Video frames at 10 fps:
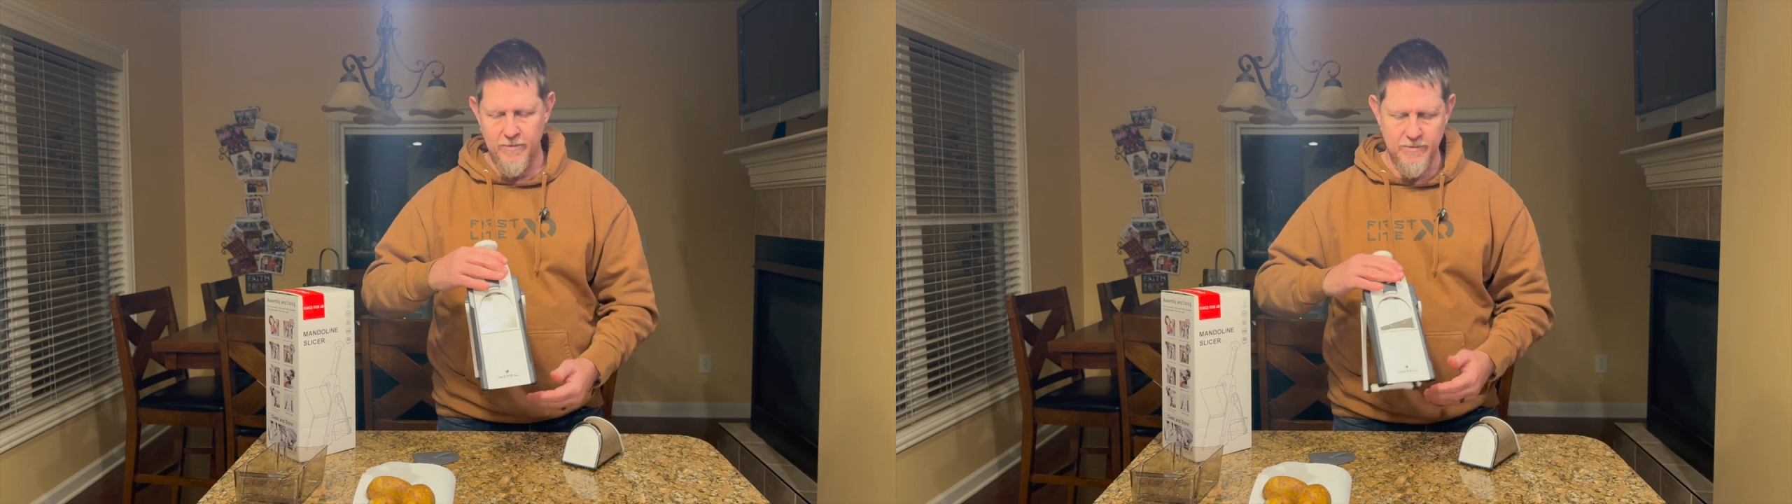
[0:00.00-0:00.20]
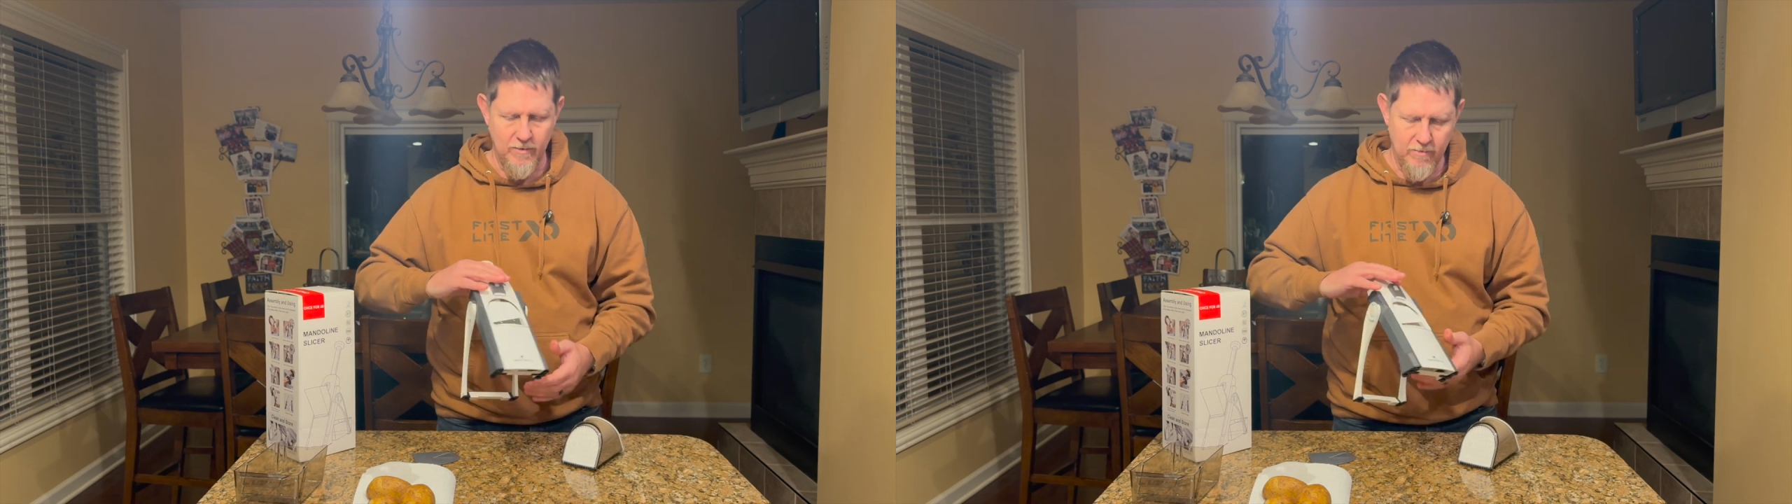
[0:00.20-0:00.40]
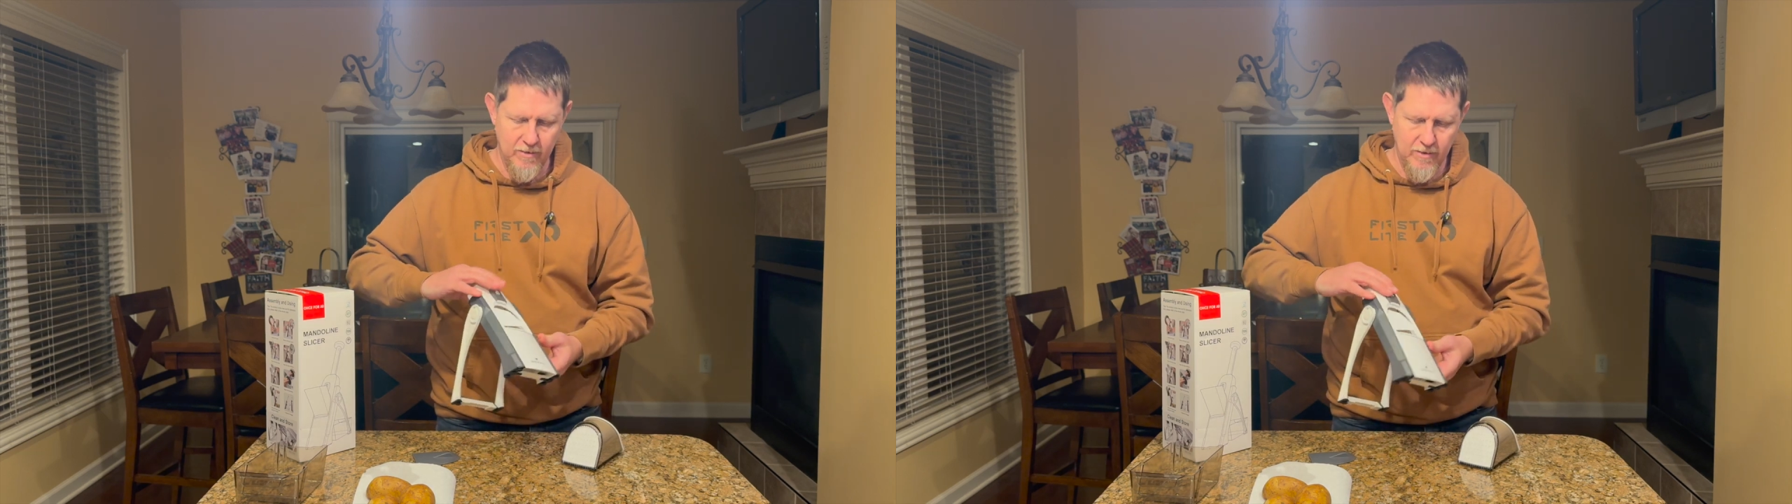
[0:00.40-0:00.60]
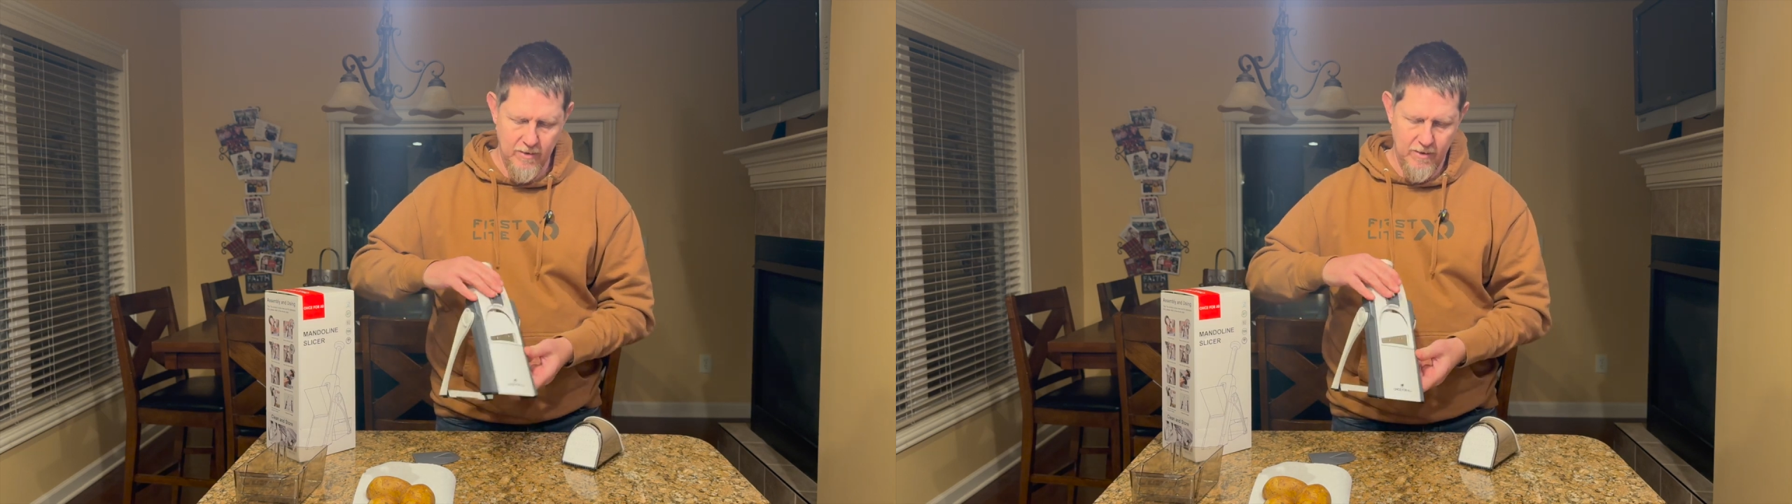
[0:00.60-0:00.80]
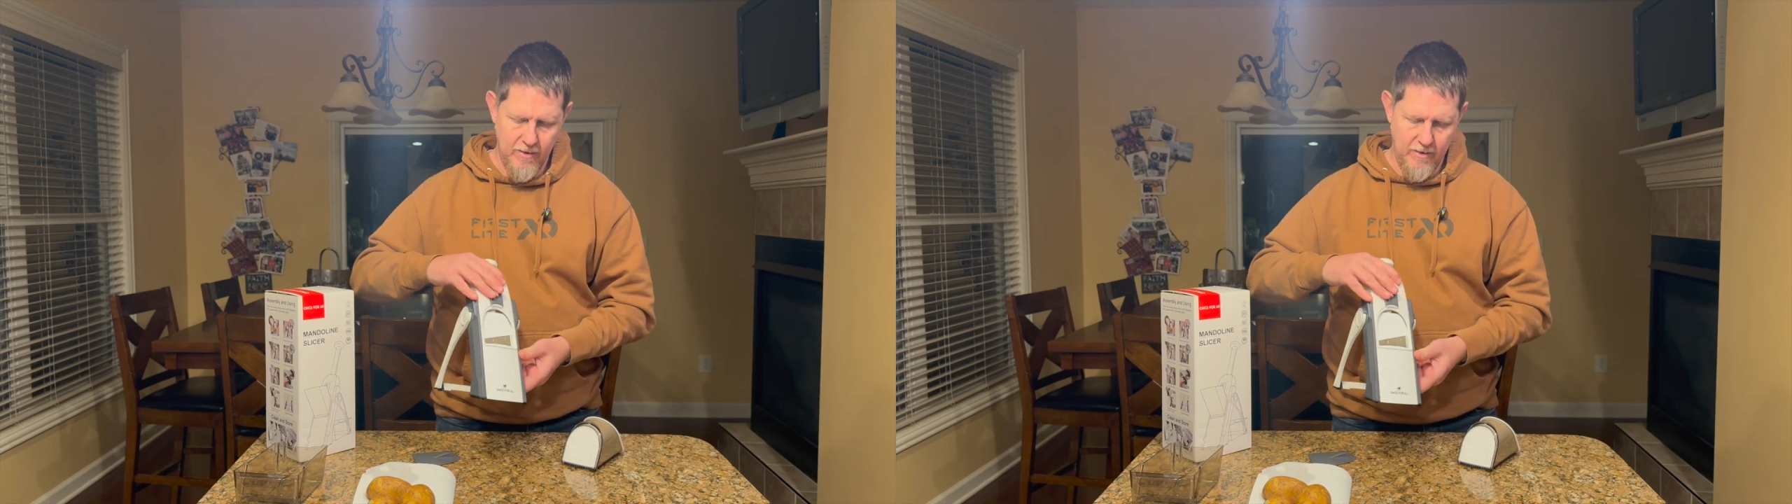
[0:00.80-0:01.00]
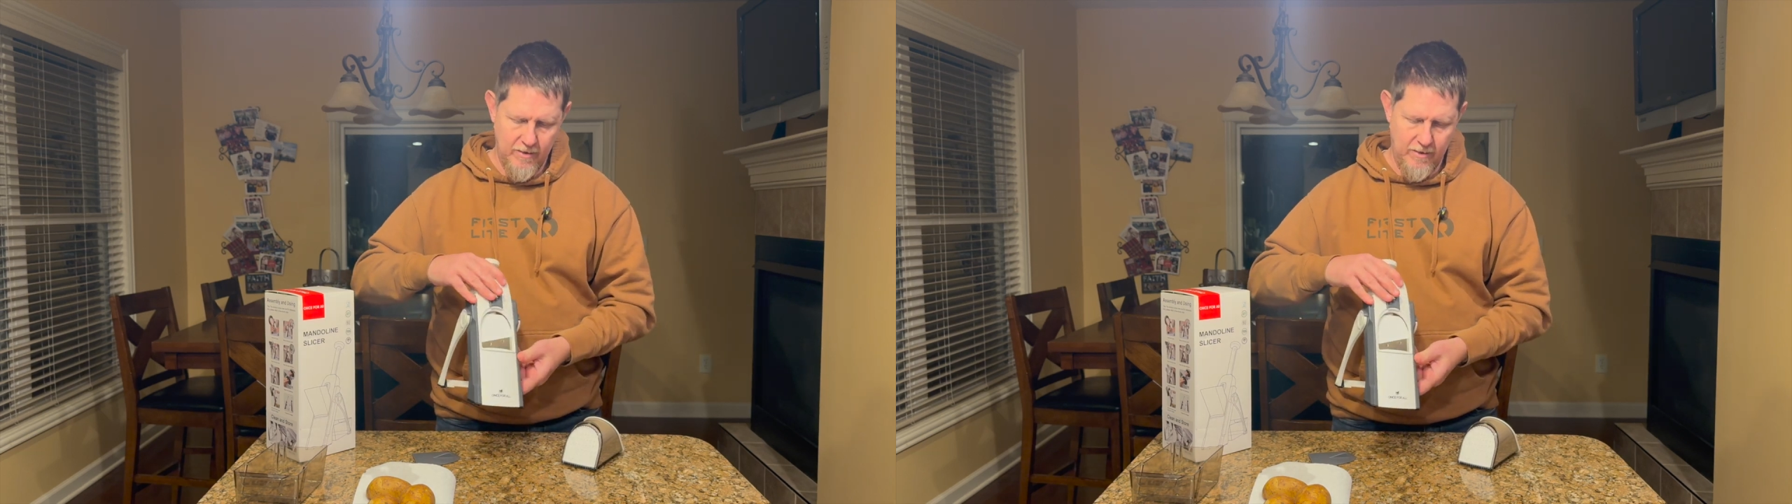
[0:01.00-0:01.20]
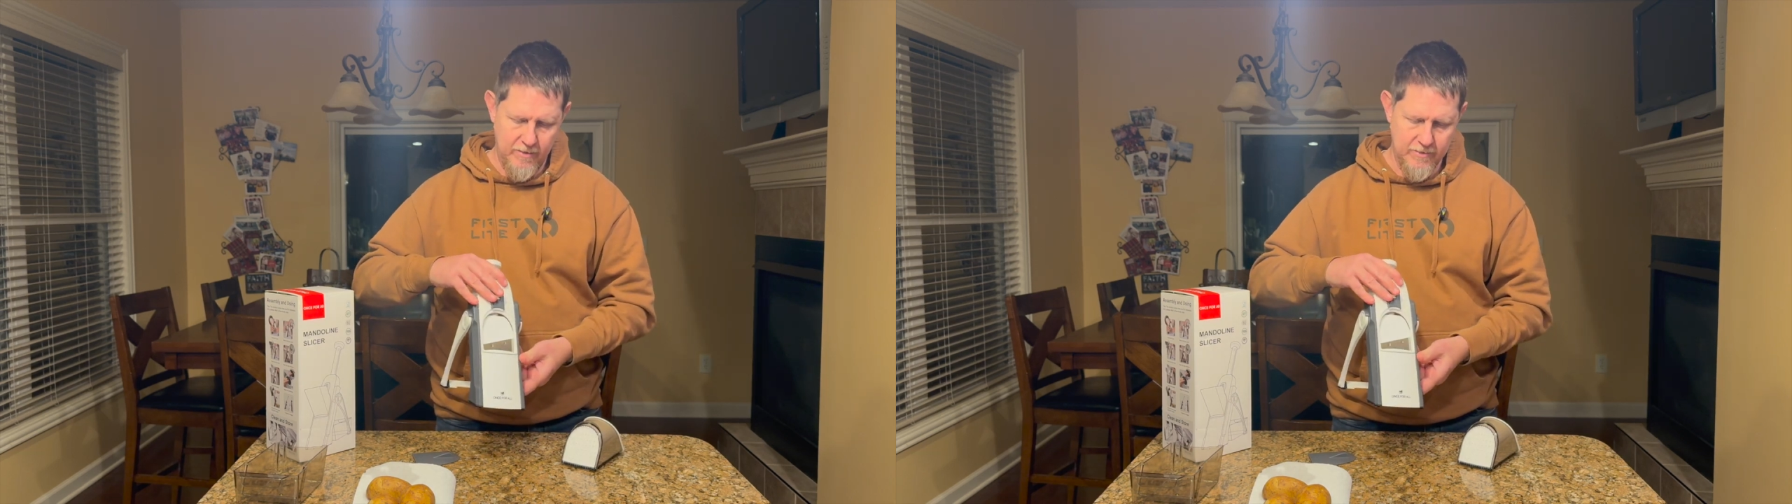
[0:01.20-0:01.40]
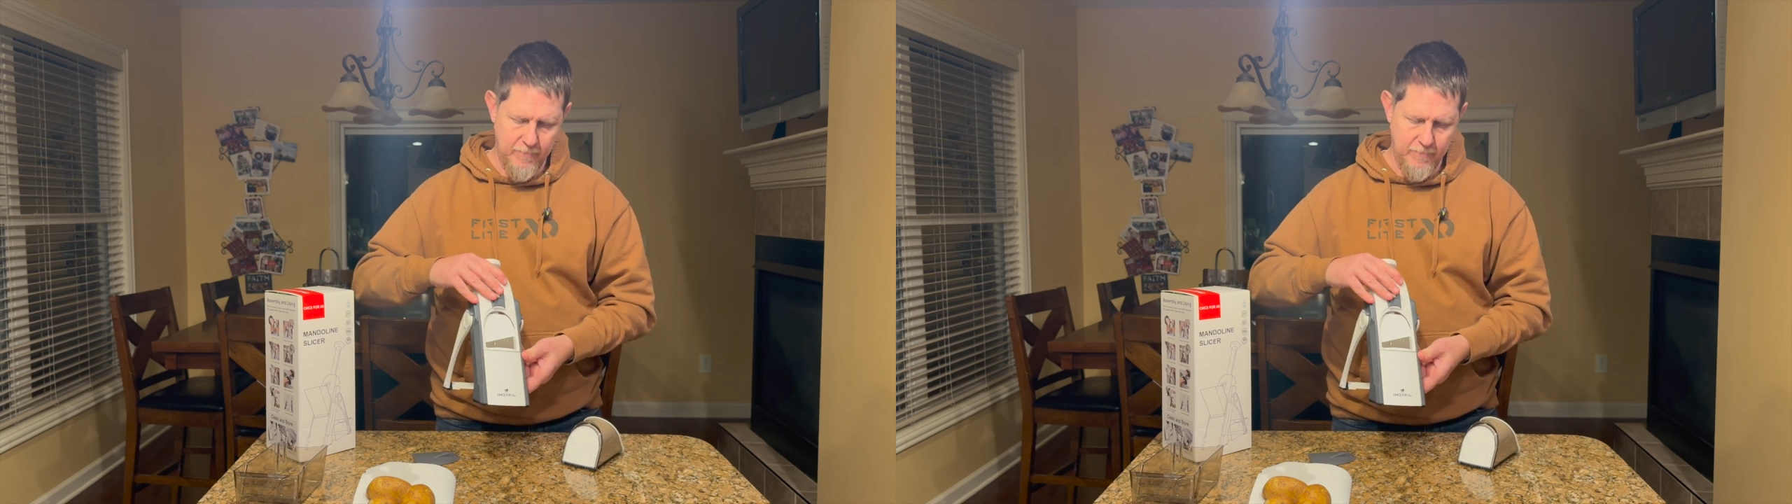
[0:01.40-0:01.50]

So there's a